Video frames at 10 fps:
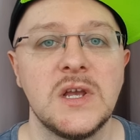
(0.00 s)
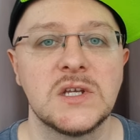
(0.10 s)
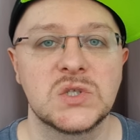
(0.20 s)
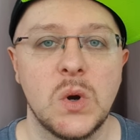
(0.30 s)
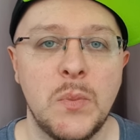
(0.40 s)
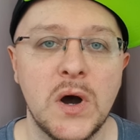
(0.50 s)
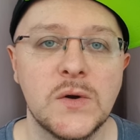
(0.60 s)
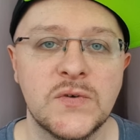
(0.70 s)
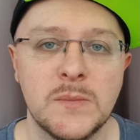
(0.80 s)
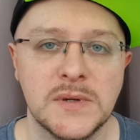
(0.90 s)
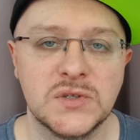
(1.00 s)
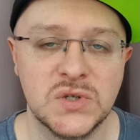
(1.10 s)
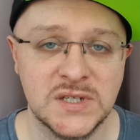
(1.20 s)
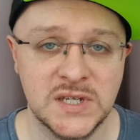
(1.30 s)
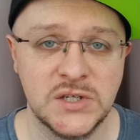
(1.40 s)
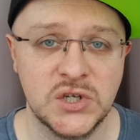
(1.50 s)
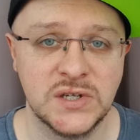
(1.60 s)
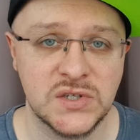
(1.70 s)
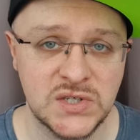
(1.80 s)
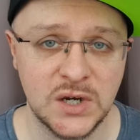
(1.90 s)
So apart from monetization
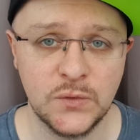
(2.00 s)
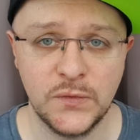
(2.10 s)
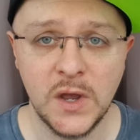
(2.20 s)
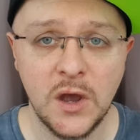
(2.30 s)
itself,